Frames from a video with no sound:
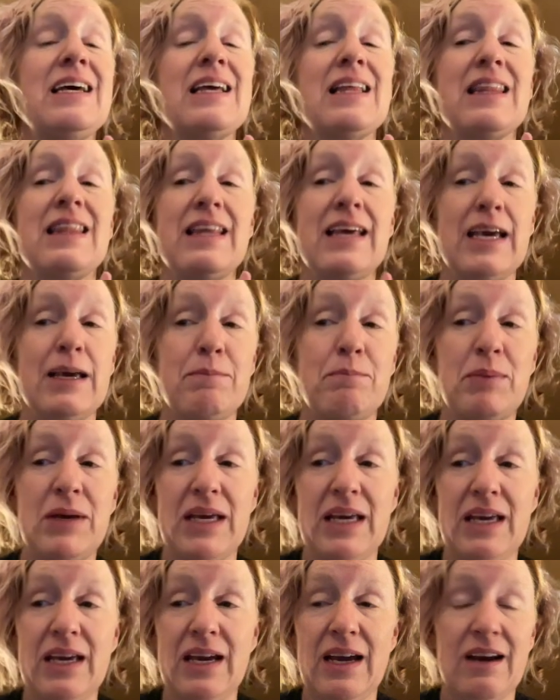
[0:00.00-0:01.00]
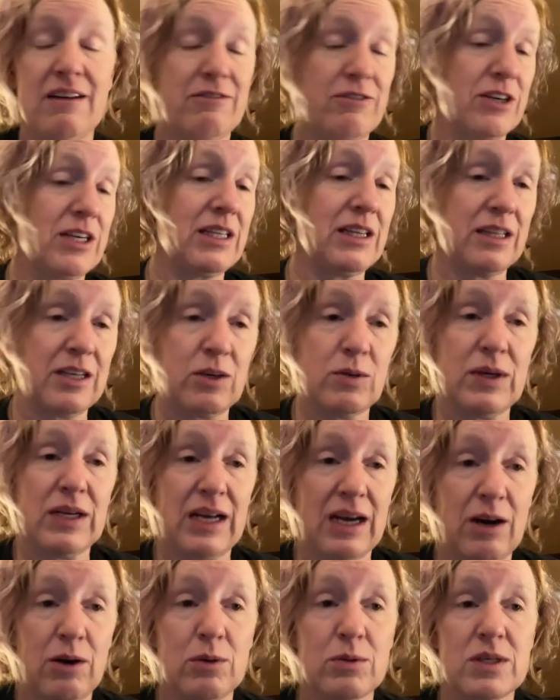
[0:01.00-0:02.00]
they pee every liquid
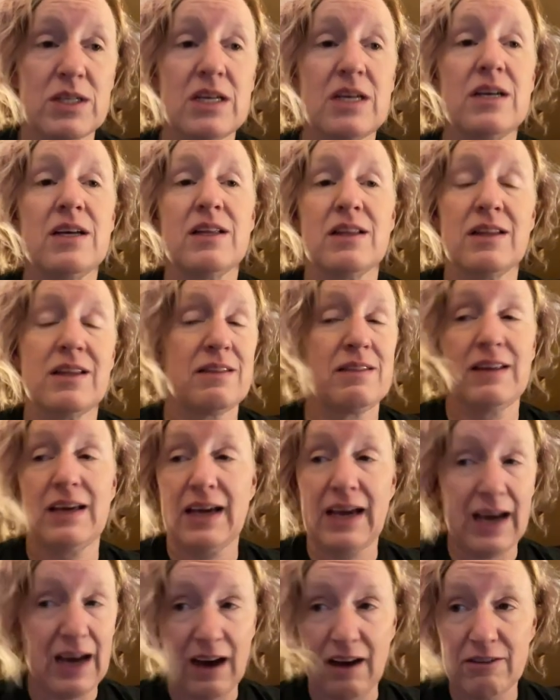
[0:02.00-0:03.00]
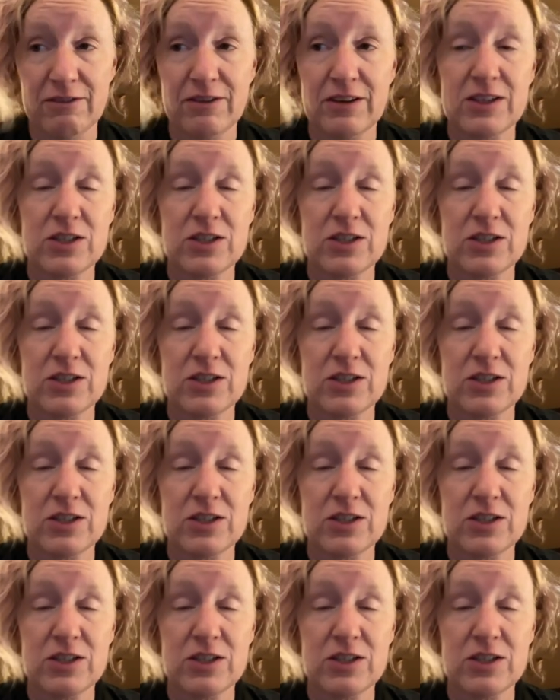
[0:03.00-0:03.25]
out that they have.